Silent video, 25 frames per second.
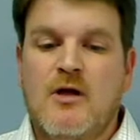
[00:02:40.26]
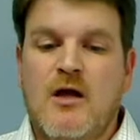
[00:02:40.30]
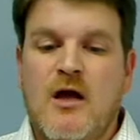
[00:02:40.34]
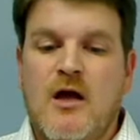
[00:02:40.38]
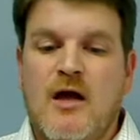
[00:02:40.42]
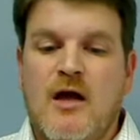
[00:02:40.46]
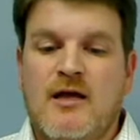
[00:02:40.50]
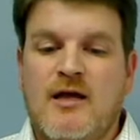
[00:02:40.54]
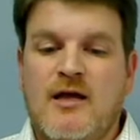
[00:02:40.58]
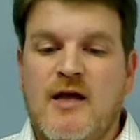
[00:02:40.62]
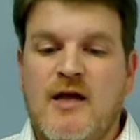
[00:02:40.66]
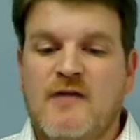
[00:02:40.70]

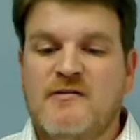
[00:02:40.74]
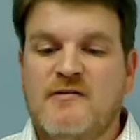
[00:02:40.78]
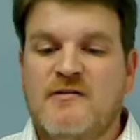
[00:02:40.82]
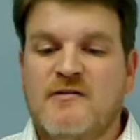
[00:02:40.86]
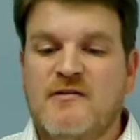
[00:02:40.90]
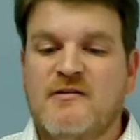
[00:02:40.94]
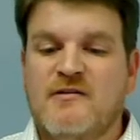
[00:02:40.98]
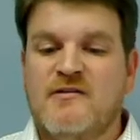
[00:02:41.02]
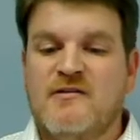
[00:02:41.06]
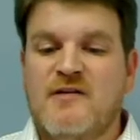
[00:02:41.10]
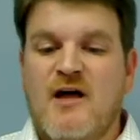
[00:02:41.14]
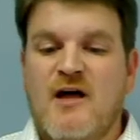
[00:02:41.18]
a case to
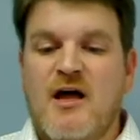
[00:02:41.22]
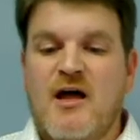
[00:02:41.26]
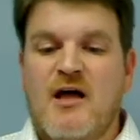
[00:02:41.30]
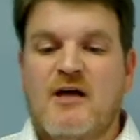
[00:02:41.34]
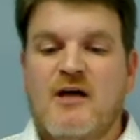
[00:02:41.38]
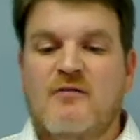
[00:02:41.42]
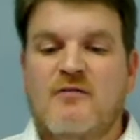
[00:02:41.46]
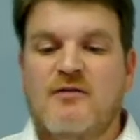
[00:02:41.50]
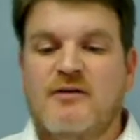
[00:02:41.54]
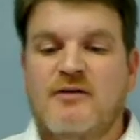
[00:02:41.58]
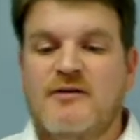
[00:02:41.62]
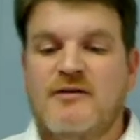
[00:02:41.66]

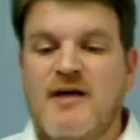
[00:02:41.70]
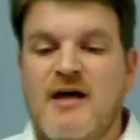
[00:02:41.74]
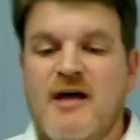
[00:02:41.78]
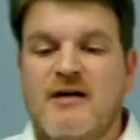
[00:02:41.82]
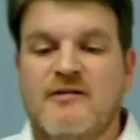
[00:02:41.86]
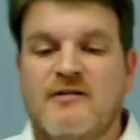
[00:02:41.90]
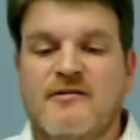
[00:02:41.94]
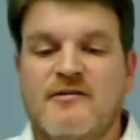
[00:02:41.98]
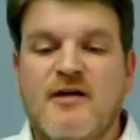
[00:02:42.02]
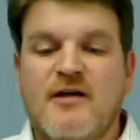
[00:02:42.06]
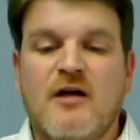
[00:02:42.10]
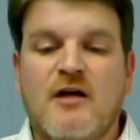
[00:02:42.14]
decide if a
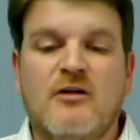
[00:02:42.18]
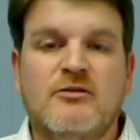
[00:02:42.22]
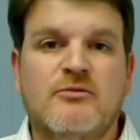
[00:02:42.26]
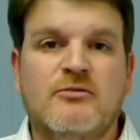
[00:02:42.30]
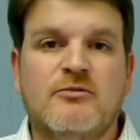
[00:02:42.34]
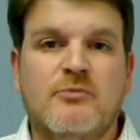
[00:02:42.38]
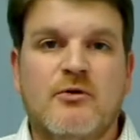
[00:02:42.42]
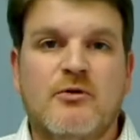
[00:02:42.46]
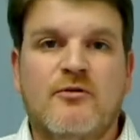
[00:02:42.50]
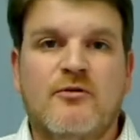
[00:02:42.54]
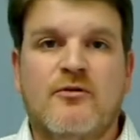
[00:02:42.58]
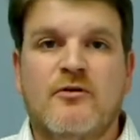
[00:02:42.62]
debt is
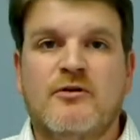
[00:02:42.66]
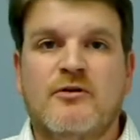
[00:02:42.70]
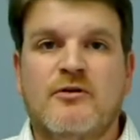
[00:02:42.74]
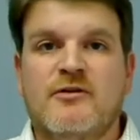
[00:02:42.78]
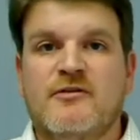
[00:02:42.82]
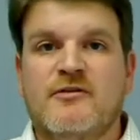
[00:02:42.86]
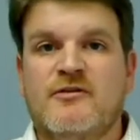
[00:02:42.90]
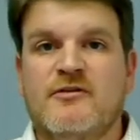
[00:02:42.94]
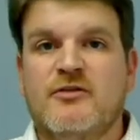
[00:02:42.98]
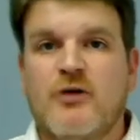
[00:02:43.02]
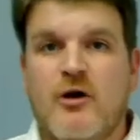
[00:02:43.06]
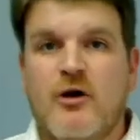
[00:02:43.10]
eligible for
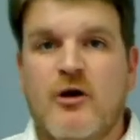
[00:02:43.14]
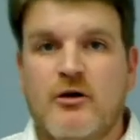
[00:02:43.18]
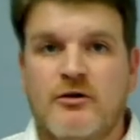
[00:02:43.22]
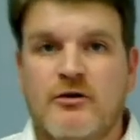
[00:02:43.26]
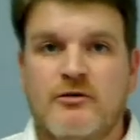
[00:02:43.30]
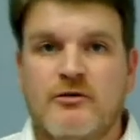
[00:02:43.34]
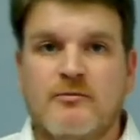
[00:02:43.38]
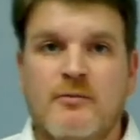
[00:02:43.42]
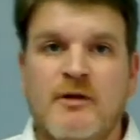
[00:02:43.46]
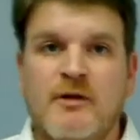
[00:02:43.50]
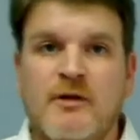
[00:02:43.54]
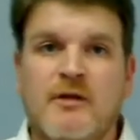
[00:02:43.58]

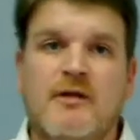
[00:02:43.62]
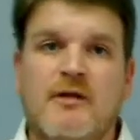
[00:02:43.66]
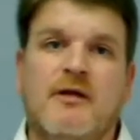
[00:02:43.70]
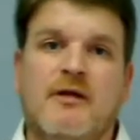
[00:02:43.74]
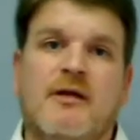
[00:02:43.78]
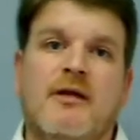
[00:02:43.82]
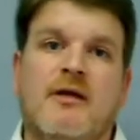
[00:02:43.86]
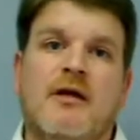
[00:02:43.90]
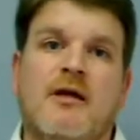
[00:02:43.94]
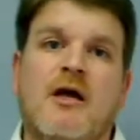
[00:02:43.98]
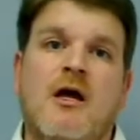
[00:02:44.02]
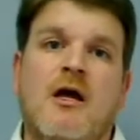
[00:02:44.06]

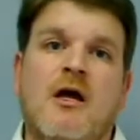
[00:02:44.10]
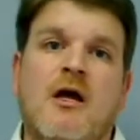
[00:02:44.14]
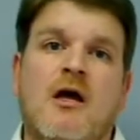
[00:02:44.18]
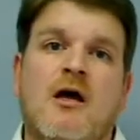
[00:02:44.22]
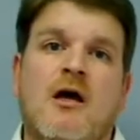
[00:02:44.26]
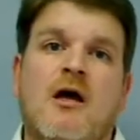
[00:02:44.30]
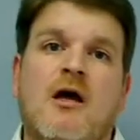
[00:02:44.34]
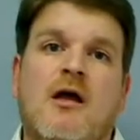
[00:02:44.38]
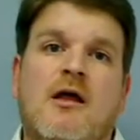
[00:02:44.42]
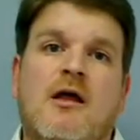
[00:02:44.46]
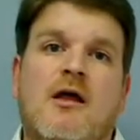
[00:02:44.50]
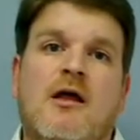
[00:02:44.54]
dischargeability
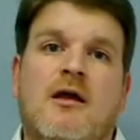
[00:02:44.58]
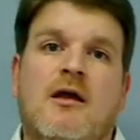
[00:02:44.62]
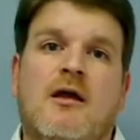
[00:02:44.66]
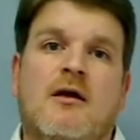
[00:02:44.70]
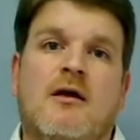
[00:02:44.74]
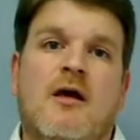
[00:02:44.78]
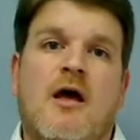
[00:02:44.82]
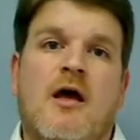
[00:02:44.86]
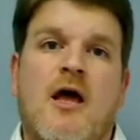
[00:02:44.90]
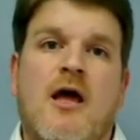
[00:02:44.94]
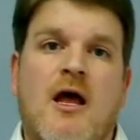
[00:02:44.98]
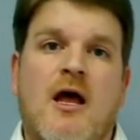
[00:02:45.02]

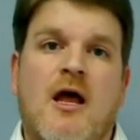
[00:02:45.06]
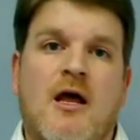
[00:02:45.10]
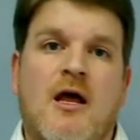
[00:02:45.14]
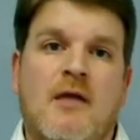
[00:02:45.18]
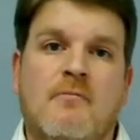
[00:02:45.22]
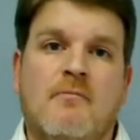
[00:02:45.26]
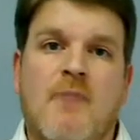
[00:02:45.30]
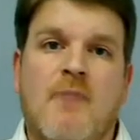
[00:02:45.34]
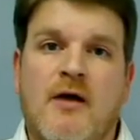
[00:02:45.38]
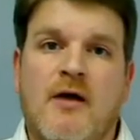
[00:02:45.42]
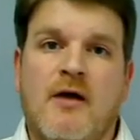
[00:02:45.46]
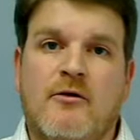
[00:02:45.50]
in
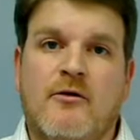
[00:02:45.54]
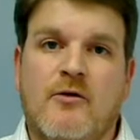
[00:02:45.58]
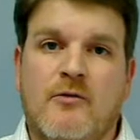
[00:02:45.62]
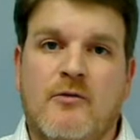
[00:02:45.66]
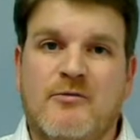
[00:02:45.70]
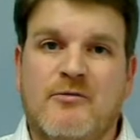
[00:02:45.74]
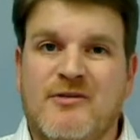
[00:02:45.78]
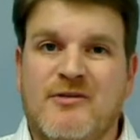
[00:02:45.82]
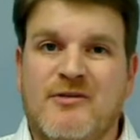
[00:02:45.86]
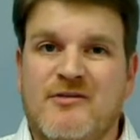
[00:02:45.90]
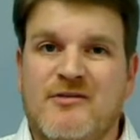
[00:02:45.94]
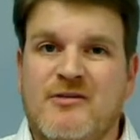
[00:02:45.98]
a
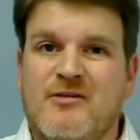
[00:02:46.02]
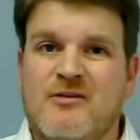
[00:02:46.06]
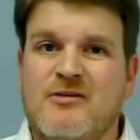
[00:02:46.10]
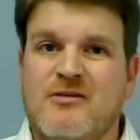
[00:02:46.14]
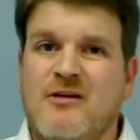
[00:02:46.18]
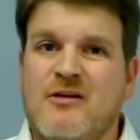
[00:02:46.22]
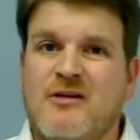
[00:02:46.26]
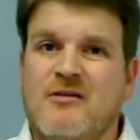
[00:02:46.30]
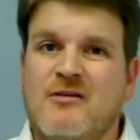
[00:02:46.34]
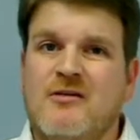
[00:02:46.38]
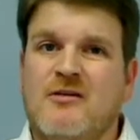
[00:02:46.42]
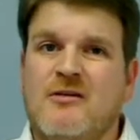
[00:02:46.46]
bankruptcy, such
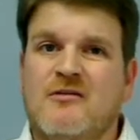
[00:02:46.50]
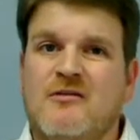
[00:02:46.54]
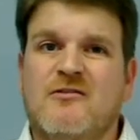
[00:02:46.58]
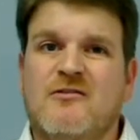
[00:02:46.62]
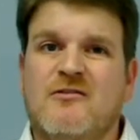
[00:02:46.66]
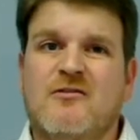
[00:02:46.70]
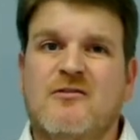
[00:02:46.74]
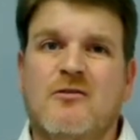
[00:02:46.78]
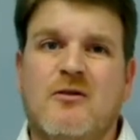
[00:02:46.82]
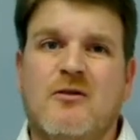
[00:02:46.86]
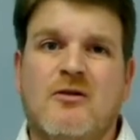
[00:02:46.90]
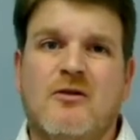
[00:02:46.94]
like a
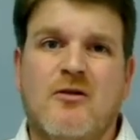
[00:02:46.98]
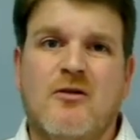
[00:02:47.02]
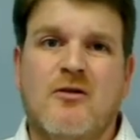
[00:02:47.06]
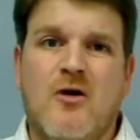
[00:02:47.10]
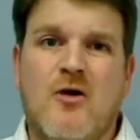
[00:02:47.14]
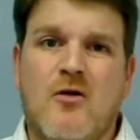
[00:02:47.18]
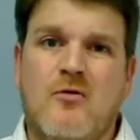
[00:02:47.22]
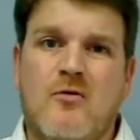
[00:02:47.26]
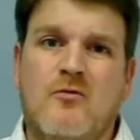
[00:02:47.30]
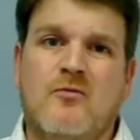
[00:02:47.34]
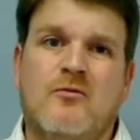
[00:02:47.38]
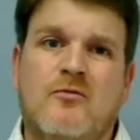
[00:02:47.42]
student
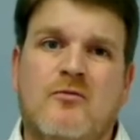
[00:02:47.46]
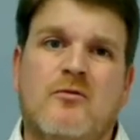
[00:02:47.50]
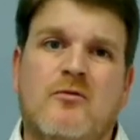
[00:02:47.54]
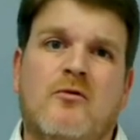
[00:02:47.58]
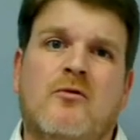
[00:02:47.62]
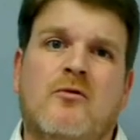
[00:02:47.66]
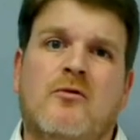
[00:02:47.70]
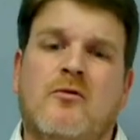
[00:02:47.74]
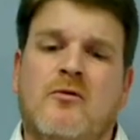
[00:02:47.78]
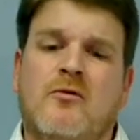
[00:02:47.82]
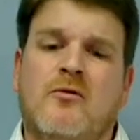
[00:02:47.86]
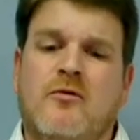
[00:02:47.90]
loan
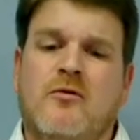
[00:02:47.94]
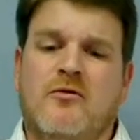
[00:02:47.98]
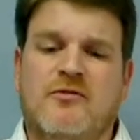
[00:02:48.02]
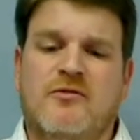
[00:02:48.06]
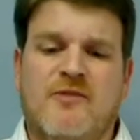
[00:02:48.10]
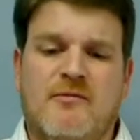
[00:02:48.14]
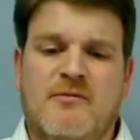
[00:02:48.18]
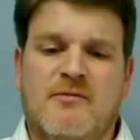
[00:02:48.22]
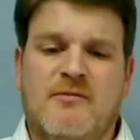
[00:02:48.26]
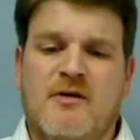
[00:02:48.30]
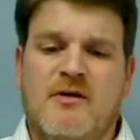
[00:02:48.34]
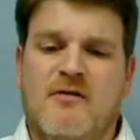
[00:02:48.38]
or
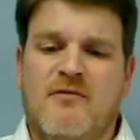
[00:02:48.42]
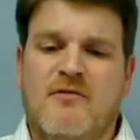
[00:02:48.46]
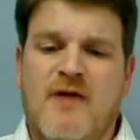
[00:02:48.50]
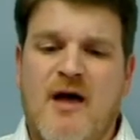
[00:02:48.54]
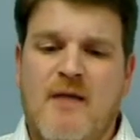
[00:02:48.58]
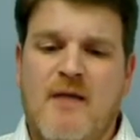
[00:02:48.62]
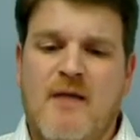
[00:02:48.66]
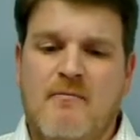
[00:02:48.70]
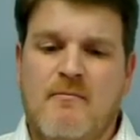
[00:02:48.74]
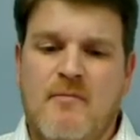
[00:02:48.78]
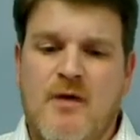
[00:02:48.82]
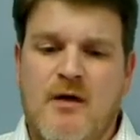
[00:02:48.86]
something of
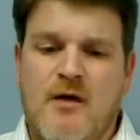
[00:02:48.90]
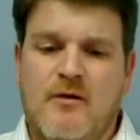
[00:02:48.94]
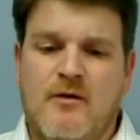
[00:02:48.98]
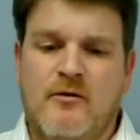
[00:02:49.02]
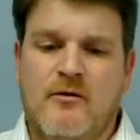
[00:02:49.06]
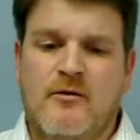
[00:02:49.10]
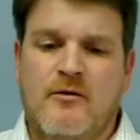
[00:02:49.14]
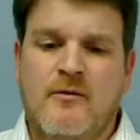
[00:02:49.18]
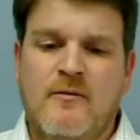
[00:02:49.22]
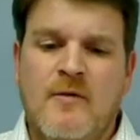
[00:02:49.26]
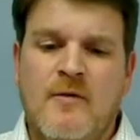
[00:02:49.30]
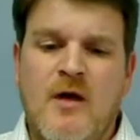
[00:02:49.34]
that
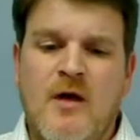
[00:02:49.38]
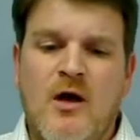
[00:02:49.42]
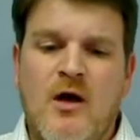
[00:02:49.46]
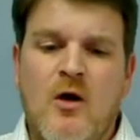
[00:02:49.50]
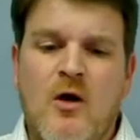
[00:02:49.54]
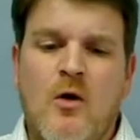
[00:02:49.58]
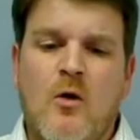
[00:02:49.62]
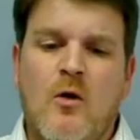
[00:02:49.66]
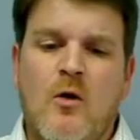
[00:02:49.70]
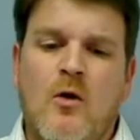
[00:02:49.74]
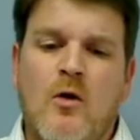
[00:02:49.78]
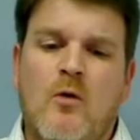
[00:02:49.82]
matter,
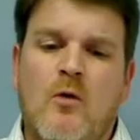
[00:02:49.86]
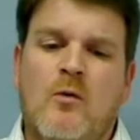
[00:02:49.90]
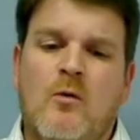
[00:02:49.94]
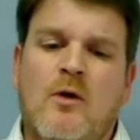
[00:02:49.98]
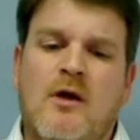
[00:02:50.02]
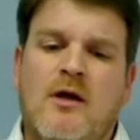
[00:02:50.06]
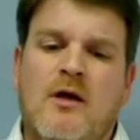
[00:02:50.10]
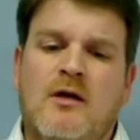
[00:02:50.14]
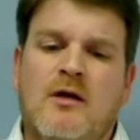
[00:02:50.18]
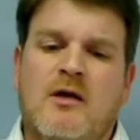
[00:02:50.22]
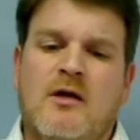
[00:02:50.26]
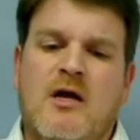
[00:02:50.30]
or
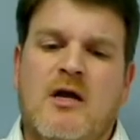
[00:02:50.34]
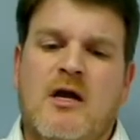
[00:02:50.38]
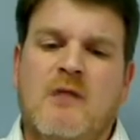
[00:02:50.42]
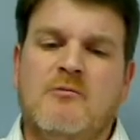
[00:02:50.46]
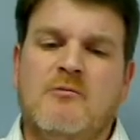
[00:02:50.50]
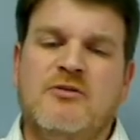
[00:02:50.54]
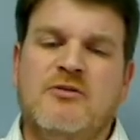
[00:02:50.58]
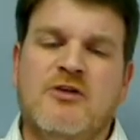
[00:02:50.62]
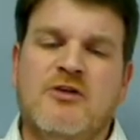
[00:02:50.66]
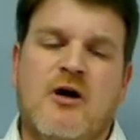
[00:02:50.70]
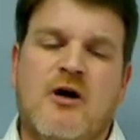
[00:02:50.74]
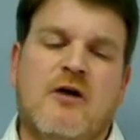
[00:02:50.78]
when
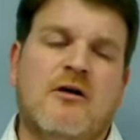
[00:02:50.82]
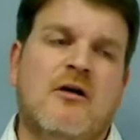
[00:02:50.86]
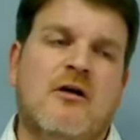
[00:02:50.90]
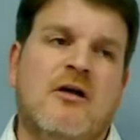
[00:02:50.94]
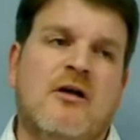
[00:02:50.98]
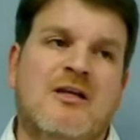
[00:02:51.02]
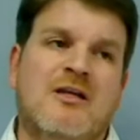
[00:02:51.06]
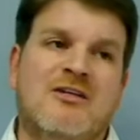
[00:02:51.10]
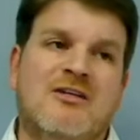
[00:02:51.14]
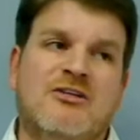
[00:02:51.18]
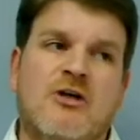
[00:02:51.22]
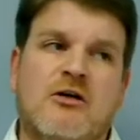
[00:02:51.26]
an
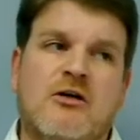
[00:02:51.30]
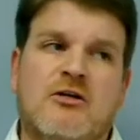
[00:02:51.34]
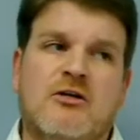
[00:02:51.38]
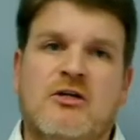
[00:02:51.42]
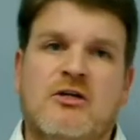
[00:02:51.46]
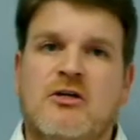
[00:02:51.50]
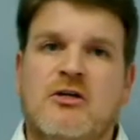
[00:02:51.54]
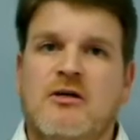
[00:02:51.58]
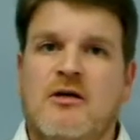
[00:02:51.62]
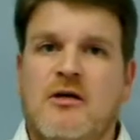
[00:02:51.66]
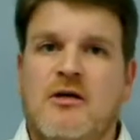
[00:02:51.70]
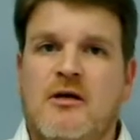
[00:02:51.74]

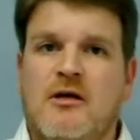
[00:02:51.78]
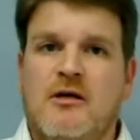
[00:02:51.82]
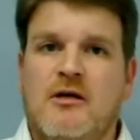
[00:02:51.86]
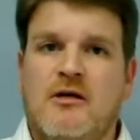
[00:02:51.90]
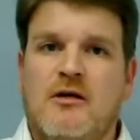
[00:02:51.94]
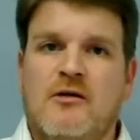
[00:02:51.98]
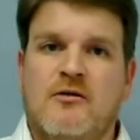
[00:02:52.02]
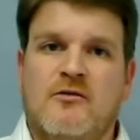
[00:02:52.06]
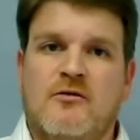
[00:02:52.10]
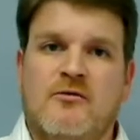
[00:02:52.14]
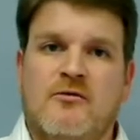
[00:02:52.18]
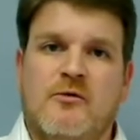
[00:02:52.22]
injunction
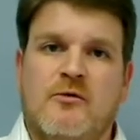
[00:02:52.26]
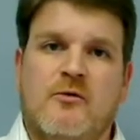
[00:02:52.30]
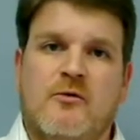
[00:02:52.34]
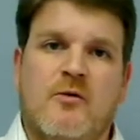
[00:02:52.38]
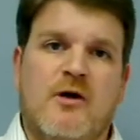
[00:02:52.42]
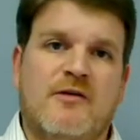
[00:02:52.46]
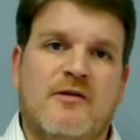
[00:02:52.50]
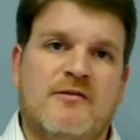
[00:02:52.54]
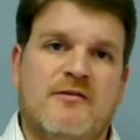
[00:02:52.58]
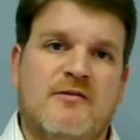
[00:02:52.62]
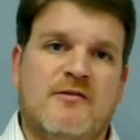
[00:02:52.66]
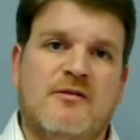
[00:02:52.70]
is
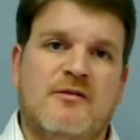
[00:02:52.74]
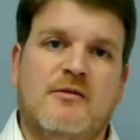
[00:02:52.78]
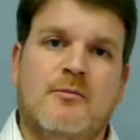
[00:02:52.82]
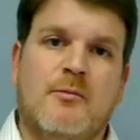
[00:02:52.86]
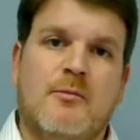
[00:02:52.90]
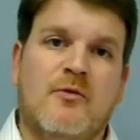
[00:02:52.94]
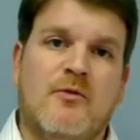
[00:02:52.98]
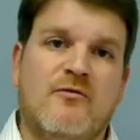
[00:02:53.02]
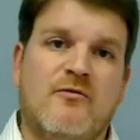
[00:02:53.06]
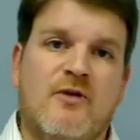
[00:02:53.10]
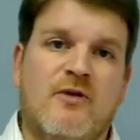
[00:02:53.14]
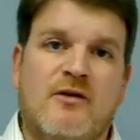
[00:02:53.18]
requested to
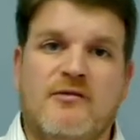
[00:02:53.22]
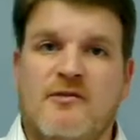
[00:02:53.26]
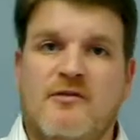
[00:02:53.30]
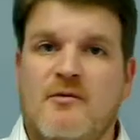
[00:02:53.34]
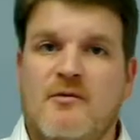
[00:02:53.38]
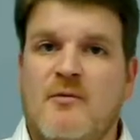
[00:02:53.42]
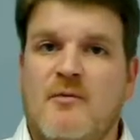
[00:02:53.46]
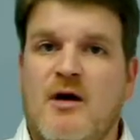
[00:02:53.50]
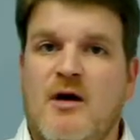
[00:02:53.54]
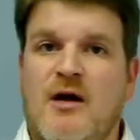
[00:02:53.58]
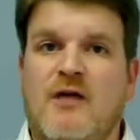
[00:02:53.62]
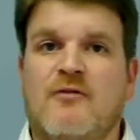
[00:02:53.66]
prevent
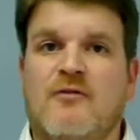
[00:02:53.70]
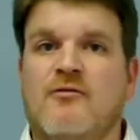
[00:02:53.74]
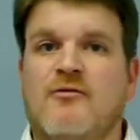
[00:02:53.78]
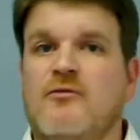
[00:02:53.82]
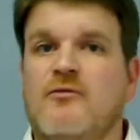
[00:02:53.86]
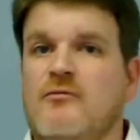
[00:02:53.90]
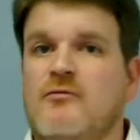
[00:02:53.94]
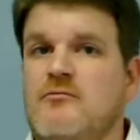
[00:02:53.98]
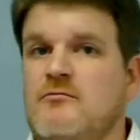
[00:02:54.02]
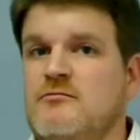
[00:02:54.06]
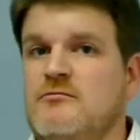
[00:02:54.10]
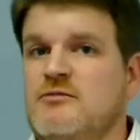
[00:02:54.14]
somebody
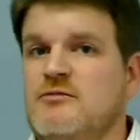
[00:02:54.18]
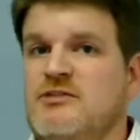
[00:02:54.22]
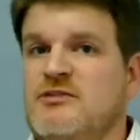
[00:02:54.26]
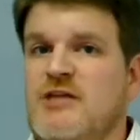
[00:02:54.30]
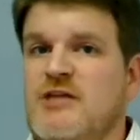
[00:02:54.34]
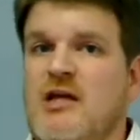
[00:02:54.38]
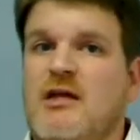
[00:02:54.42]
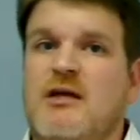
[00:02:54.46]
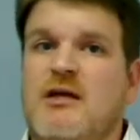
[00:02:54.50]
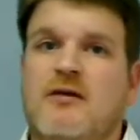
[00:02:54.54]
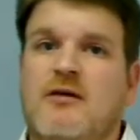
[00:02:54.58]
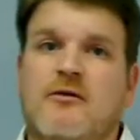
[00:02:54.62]
from
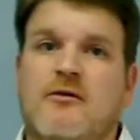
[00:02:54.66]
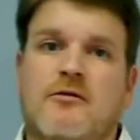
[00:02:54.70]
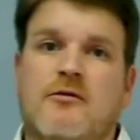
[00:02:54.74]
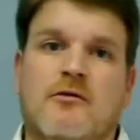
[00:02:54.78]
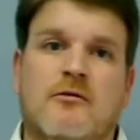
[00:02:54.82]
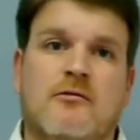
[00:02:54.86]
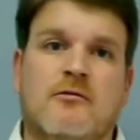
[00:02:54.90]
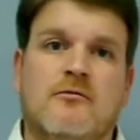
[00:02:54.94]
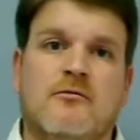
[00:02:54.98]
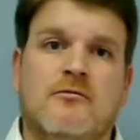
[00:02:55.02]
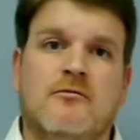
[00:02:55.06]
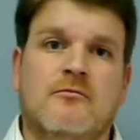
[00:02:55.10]
selling
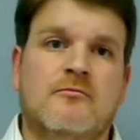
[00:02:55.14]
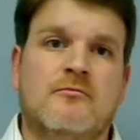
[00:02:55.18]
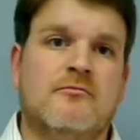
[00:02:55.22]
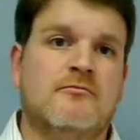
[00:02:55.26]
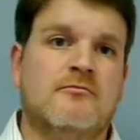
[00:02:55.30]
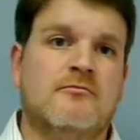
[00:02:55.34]
or